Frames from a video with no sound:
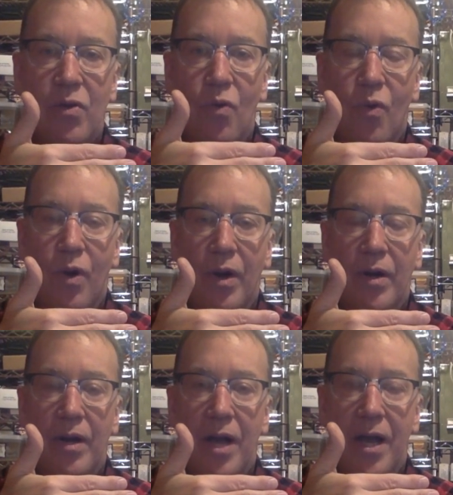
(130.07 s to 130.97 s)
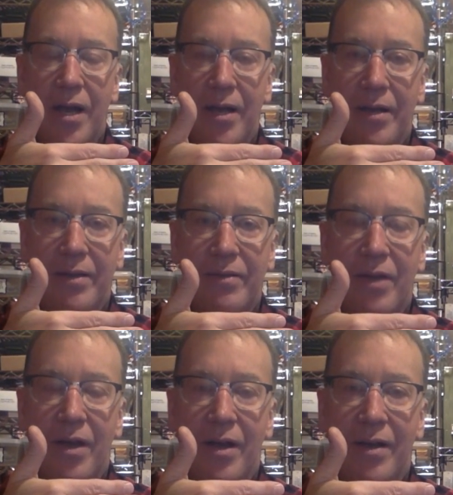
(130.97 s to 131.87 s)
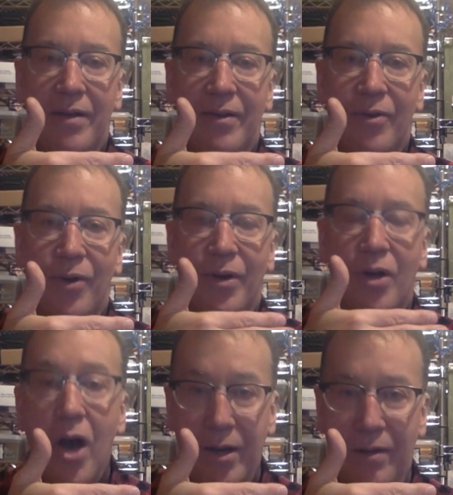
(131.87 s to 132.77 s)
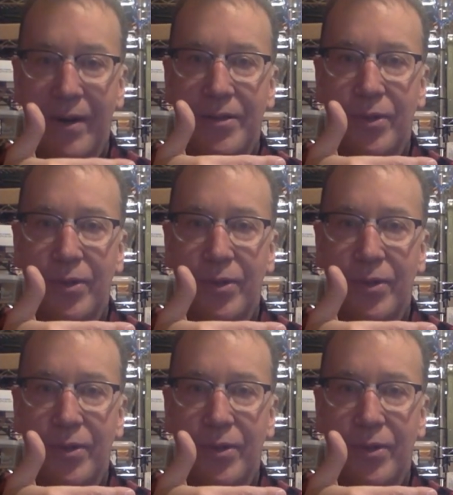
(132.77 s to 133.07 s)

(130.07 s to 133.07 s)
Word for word: or, uh, uh, or caudal, right?